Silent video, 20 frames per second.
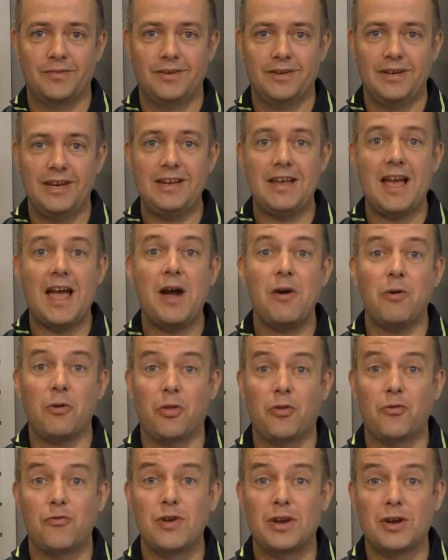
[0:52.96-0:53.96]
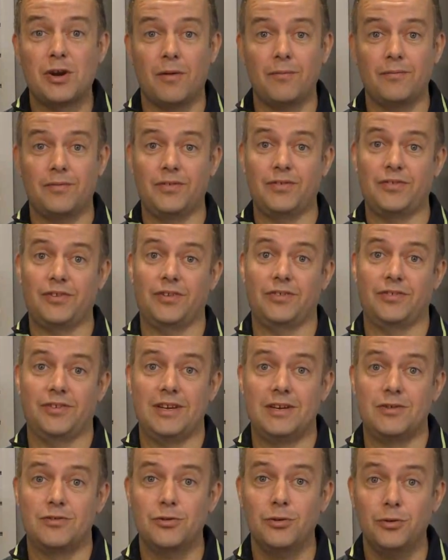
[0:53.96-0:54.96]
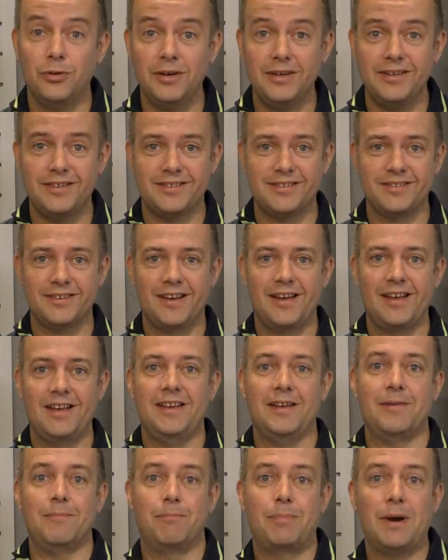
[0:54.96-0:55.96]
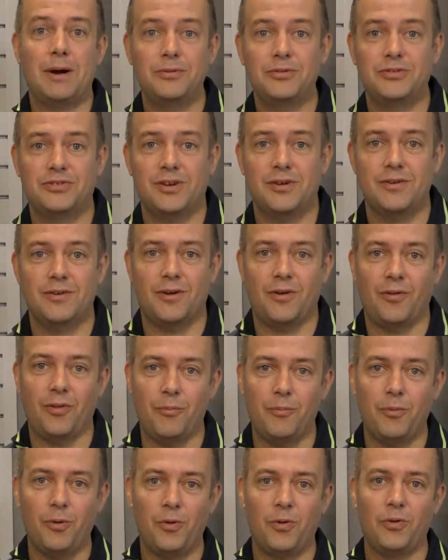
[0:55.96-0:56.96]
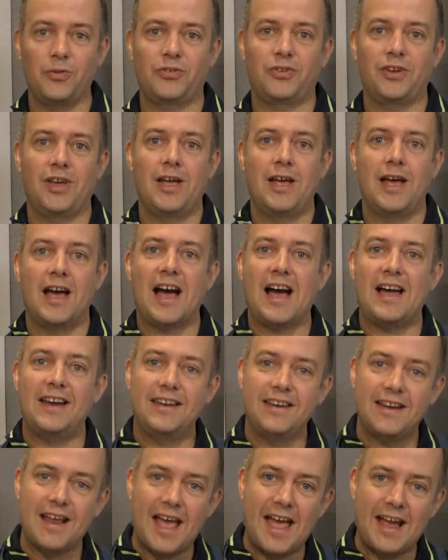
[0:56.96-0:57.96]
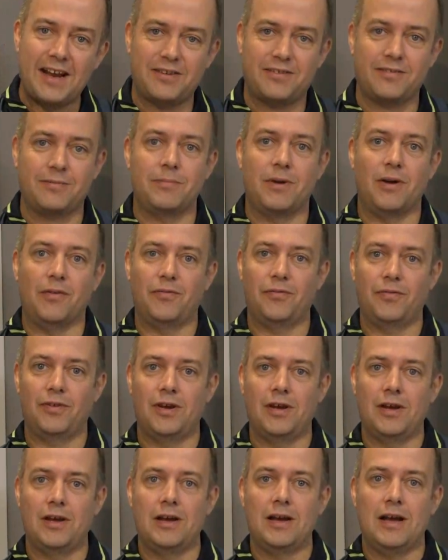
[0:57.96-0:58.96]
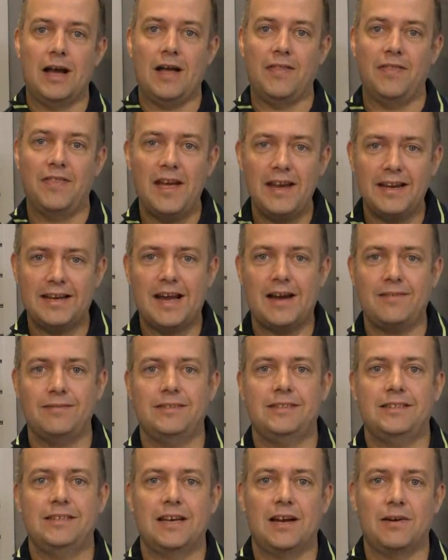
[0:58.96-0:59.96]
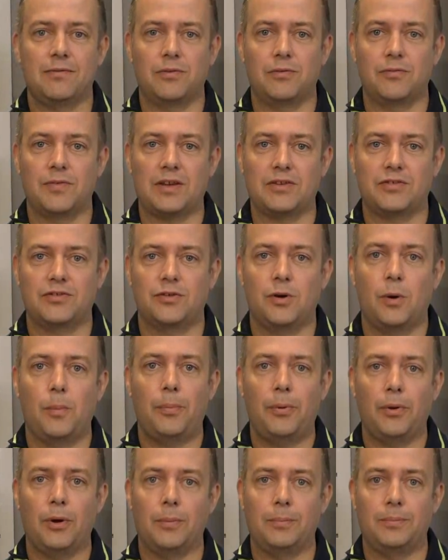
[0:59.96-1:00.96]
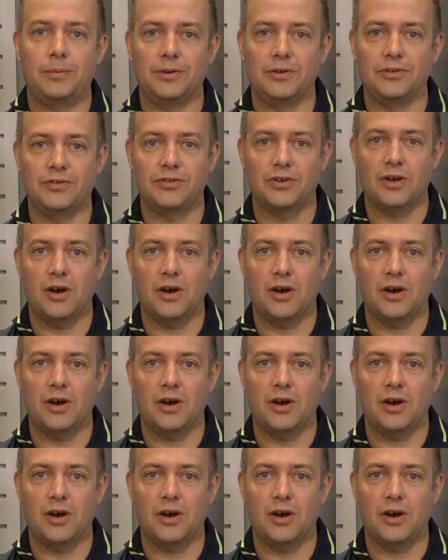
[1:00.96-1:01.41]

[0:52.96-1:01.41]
He held three conferences in Dawlish, in Belstone on the Moors, and in Exmouth and they gathered together with that sole purpose